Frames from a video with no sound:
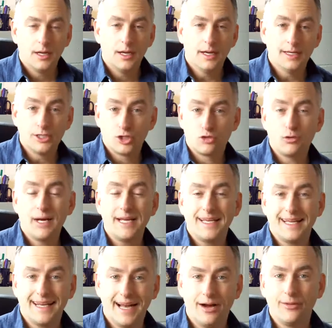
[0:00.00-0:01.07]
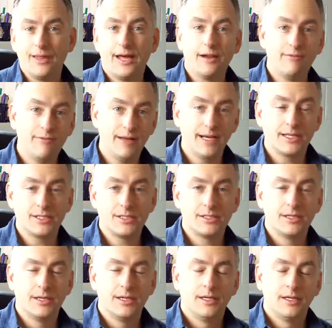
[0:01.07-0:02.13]
uh, strike and how that
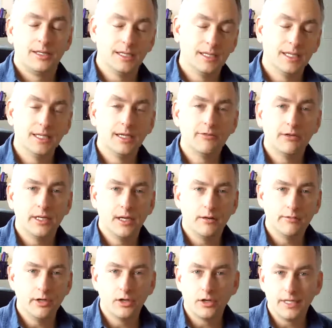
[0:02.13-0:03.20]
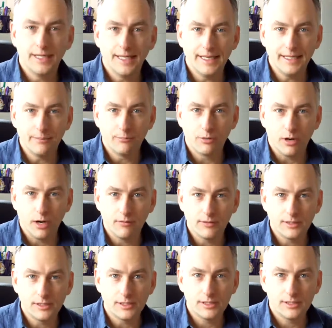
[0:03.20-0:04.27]
affects the delivery of your Canadian
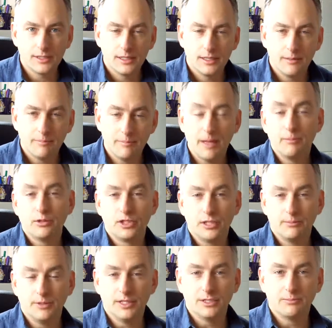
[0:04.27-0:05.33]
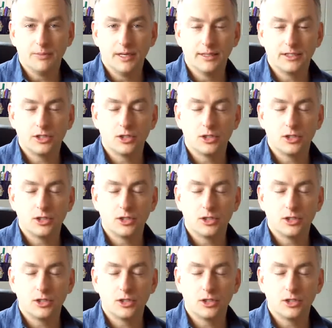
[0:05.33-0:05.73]
Profits membership this month.